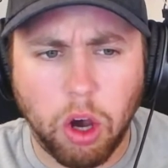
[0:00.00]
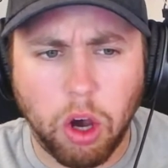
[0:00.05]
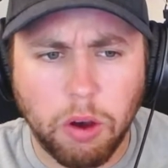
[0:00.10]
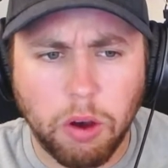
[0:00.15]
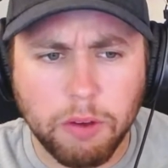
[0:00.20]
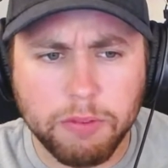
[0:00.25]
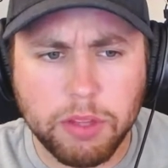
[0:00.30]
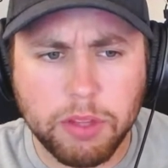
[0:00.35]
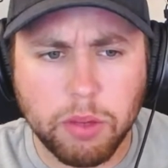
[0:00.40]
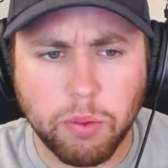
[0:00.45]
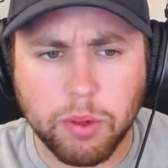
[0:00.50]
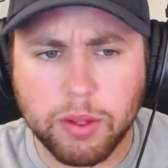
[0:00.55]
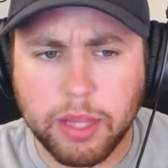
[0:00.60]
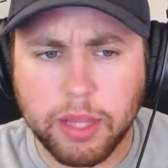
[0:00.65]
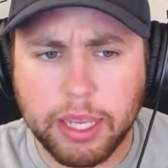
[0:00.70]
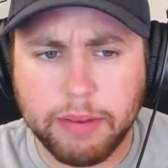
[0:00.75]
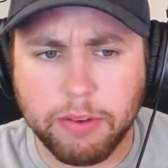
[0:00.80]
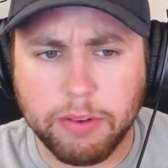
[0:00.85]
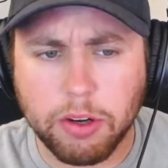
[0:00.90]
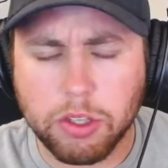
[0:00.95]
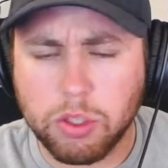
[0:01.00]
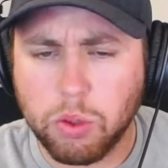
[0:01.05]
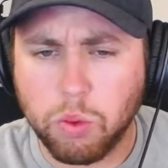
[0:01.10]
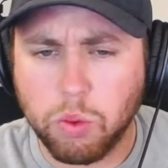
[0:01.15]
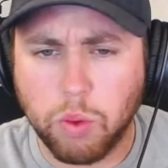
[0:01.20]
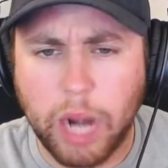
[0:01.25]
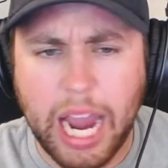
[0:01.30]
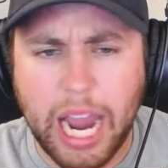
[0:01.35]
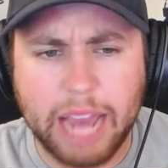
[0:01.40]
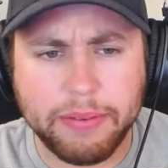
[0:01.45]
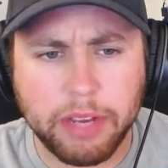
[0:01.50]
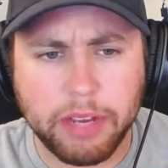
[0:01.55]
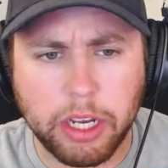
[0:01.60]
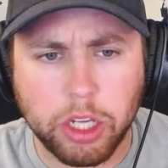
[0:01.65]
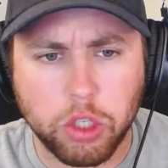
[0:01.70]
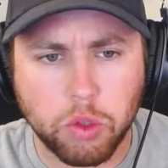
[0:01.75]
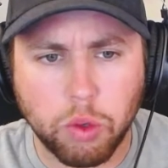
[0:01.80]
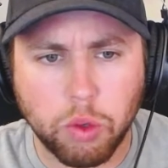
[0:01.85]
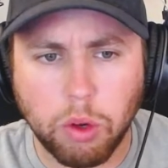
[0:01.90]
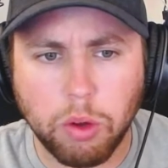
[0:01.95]
all of the relievers were having
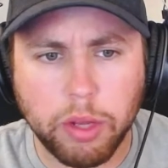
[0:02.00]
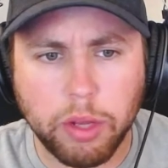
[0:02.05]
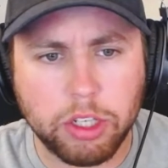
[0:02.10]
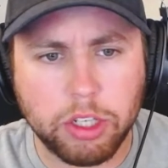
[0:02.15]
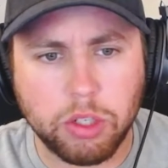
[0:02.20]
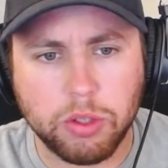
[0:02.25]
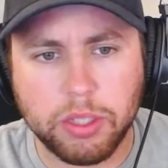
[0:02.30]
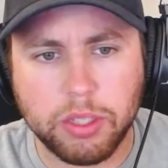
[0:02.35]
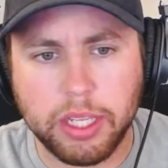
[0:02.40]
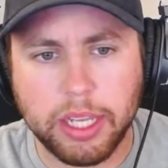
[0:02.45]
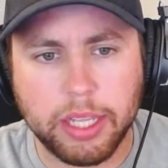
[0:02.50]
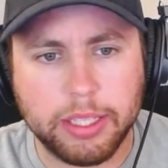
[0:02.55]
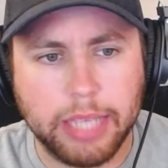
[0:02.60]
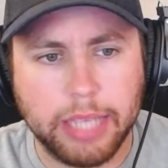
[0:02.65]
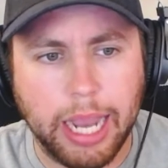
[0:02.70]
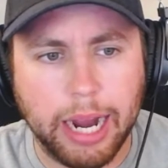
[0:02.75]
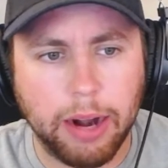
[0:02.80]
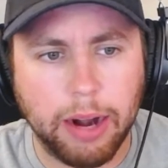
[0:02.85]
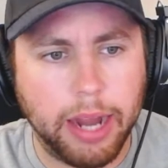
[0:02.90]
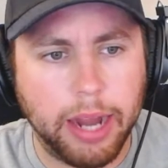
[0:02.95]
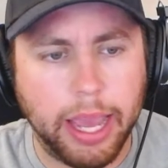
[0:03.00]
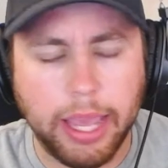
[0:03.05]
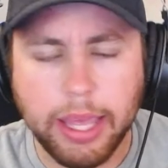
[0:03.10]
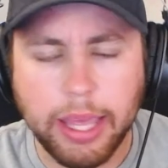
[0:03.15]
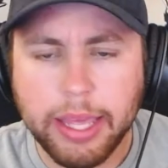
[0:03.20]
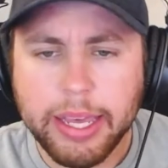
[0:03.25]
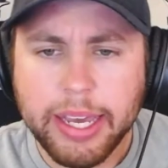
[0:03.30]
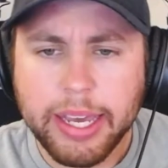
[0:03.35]
control issues the entire night.